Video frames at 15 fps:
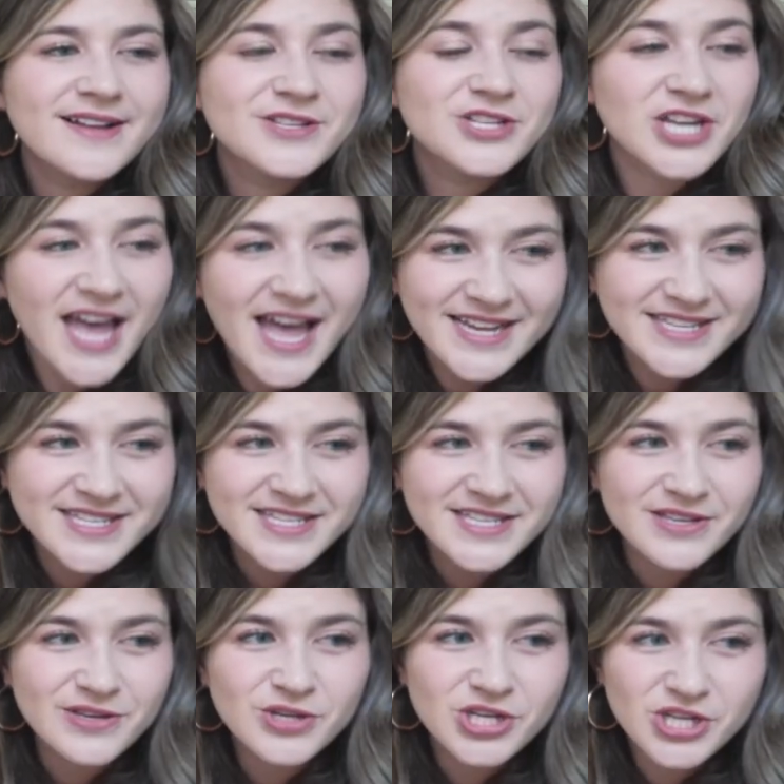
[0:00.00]
Jess,
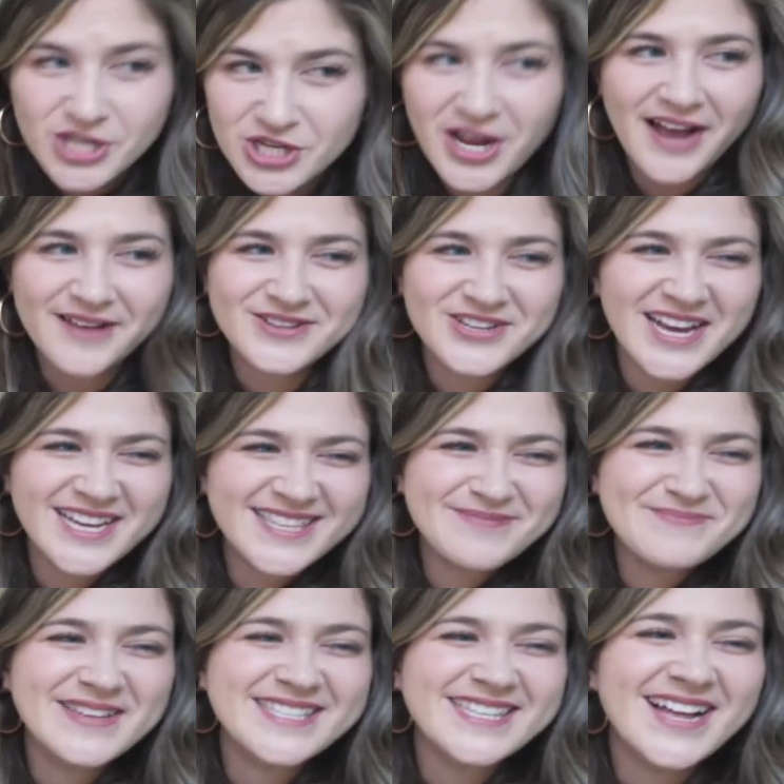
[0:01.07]
you should, Jess
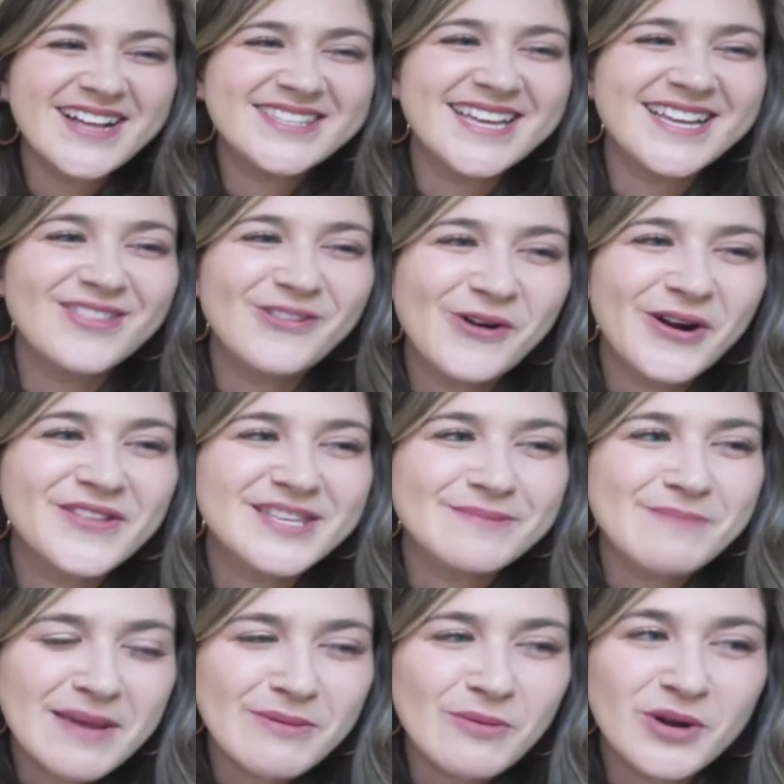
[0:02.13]
Missell said, Lauren, this is
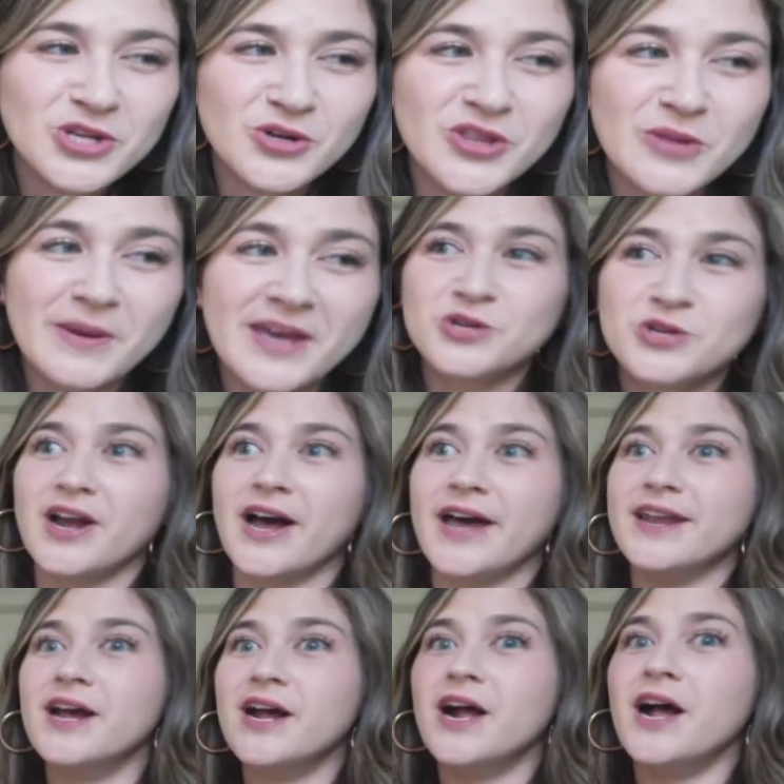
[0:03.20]
making me want to join the Patreon.